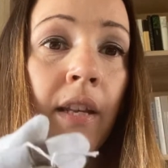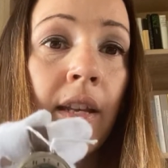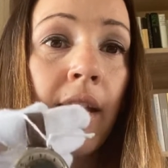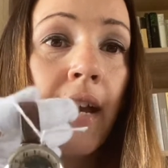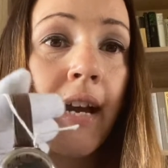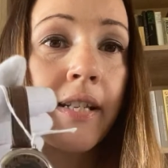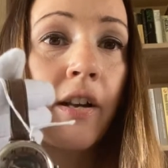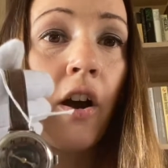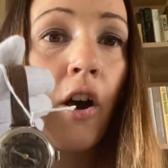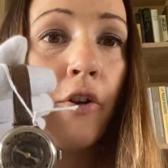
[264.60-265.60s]
it has a
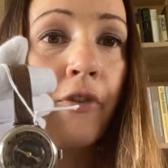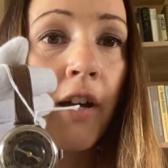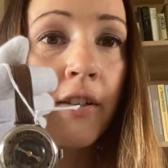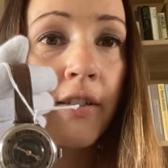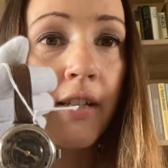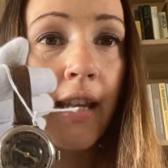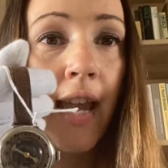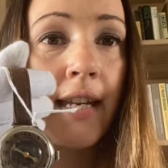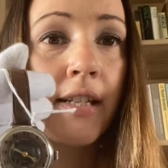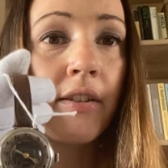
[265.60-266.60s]
half hunter
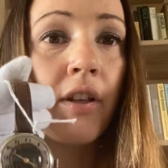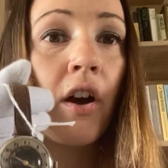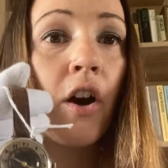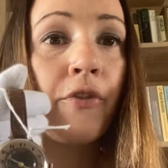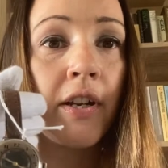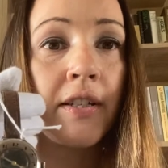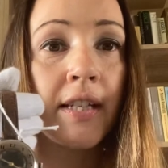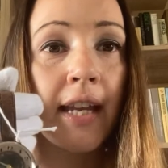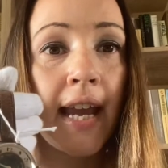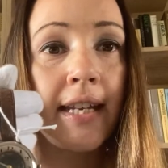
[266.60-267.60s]
case, and the half
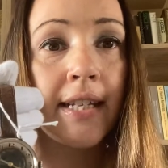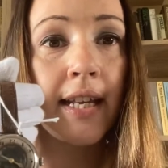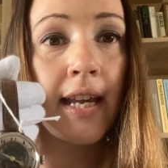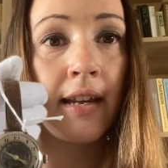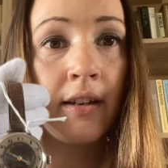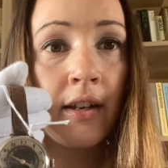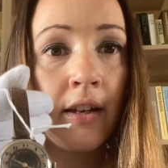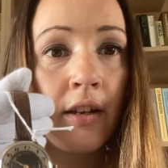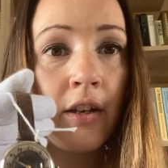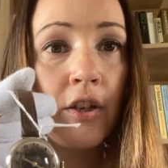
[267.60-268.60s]
hunter case here
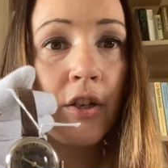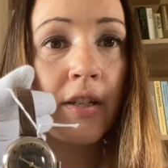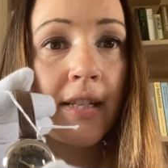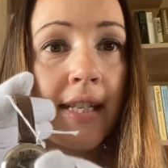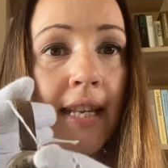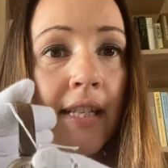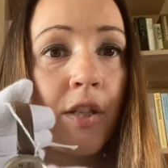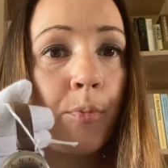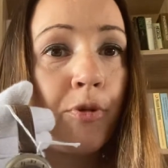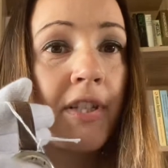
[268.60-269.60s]
you can see is
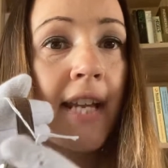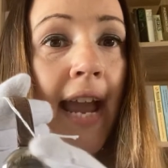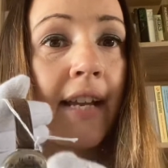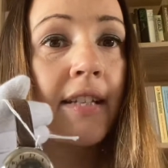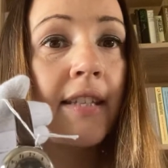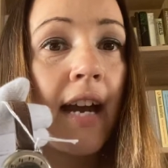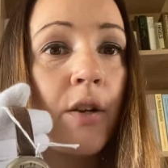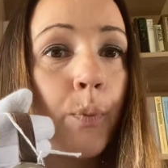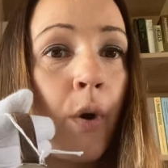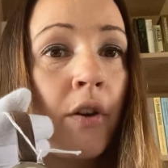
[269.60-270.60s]
to protect that
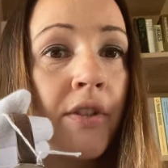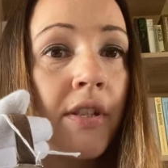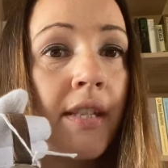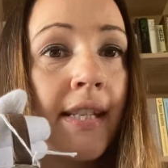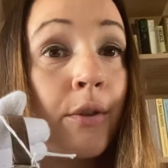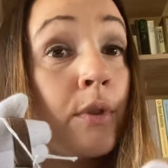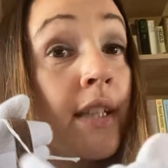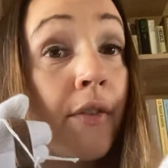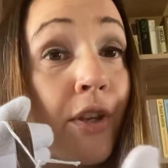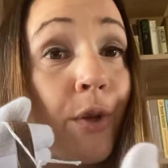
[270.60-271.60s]
whilst still
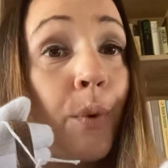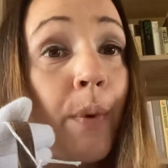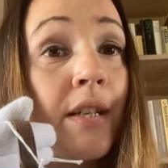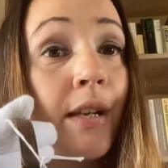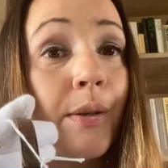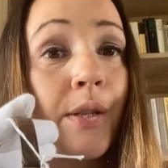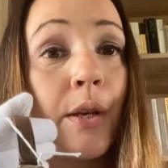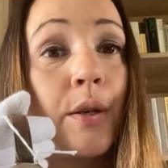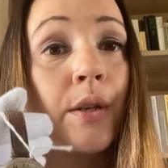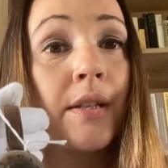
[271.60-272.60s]
giving you a window so
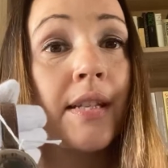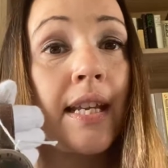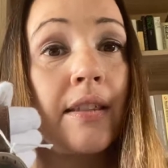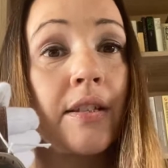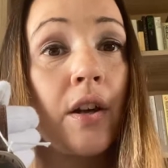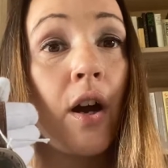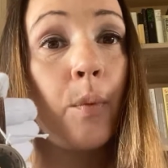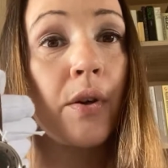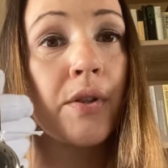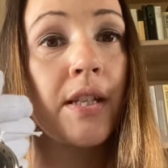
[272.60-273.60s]
you can see the time
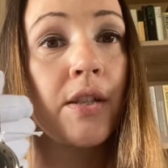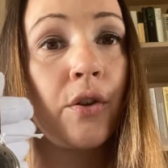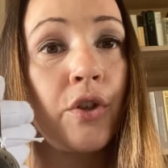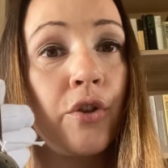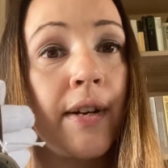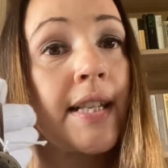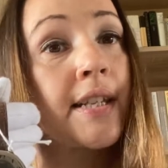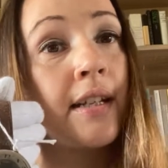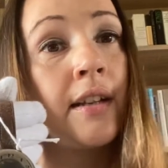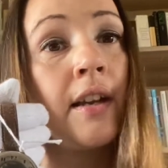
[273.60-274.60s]
whilst it's on your
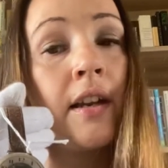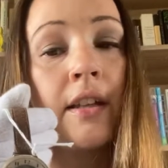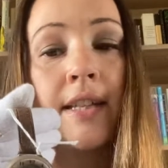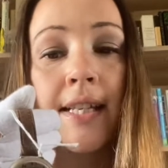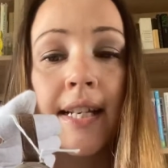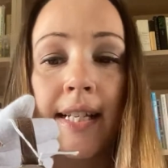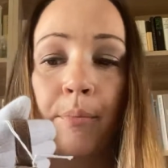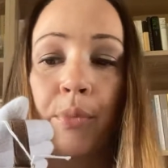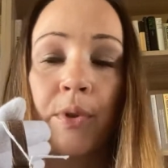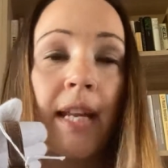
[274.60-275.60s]
wrist. And this
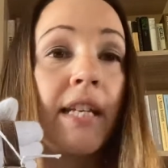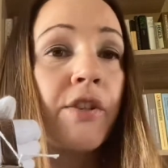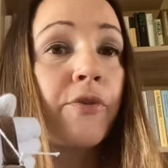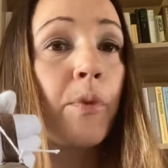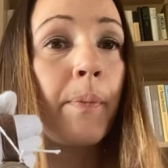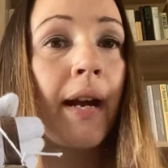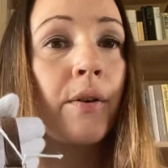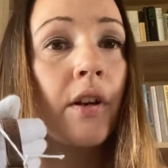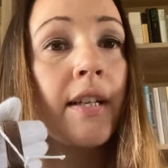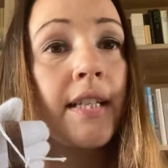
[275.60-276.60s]
example dates from
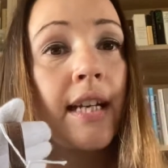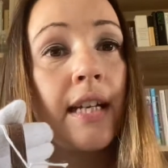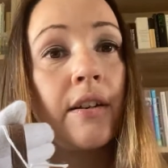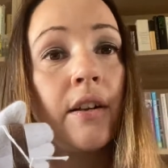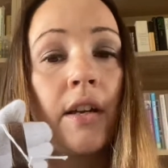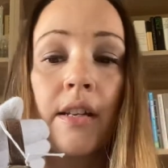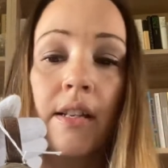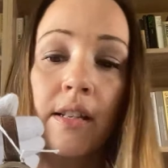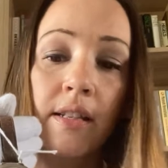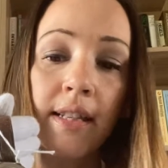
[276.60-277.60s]
about
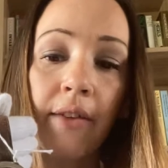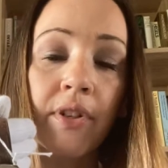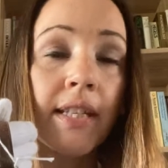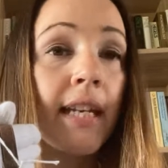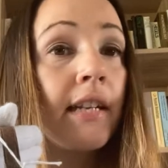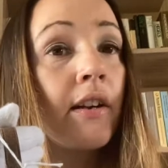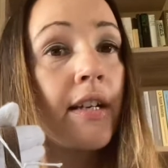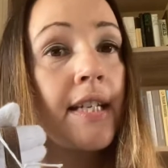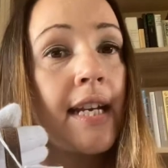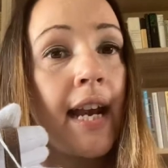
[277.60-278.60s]
1917,
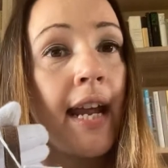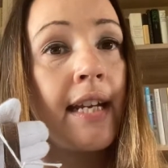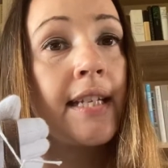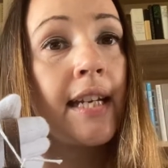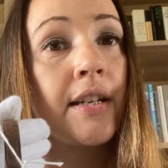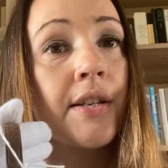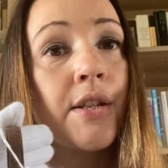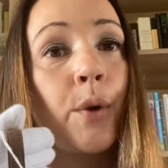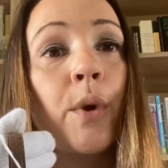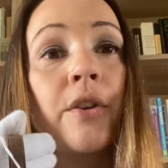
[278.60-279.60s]
1918,
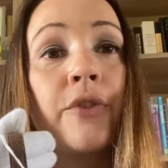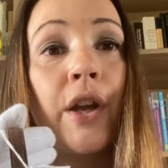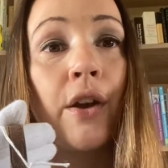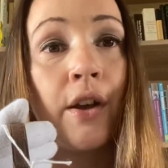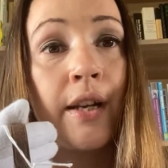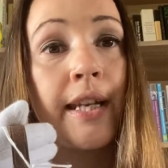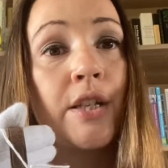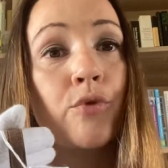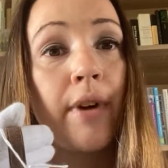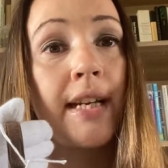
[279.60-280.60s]
so one of the
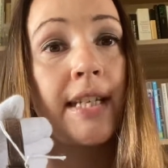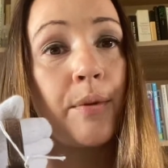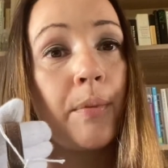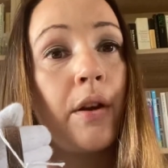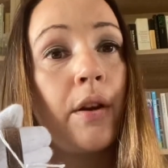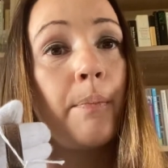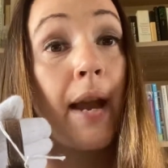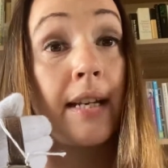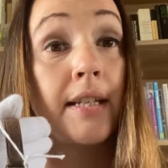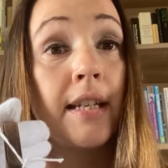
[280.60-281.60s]
earliest radium
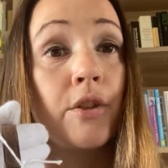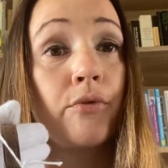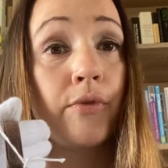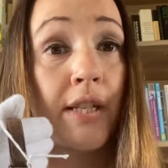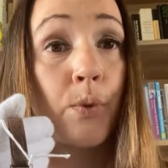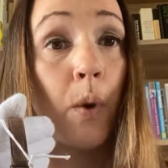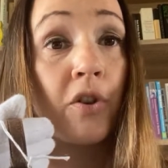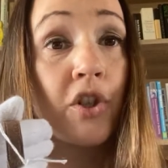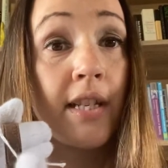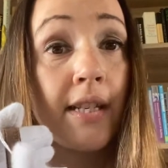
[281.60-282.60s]
painted
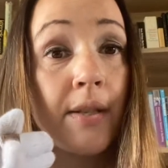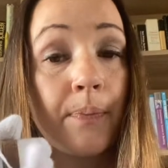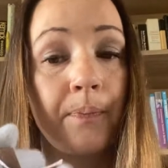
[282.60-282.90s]
wristwatches.